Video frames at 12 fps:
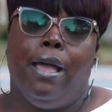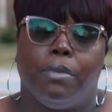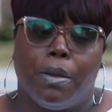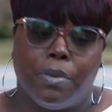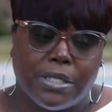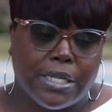
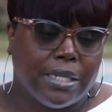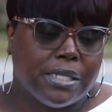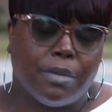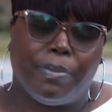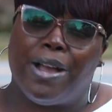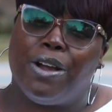They would tell
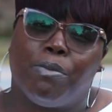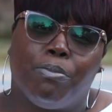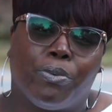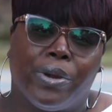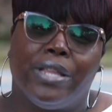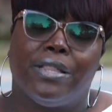us about her
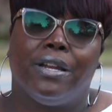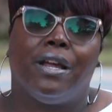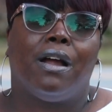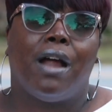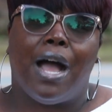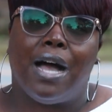breathing
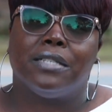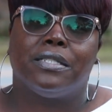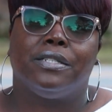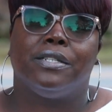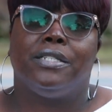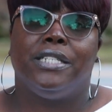and her
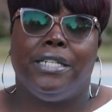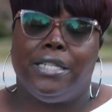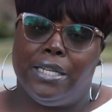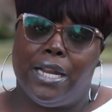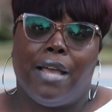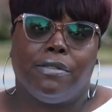oxygen. She
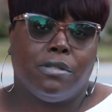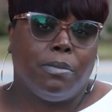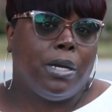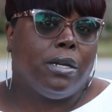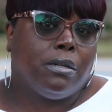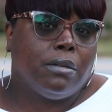did have
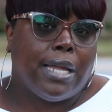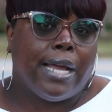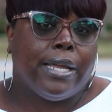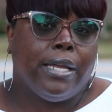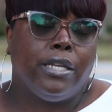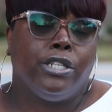some
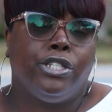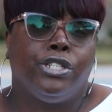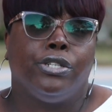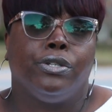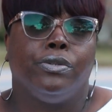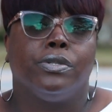underlying
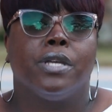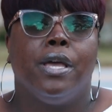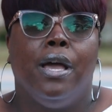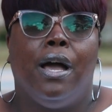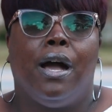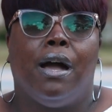issues,
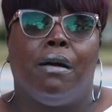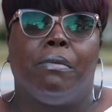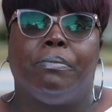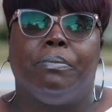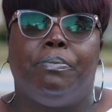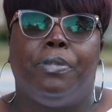
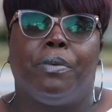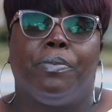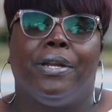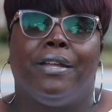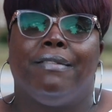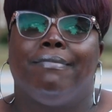but
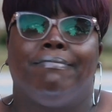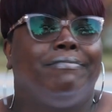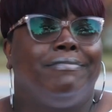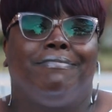we didn't,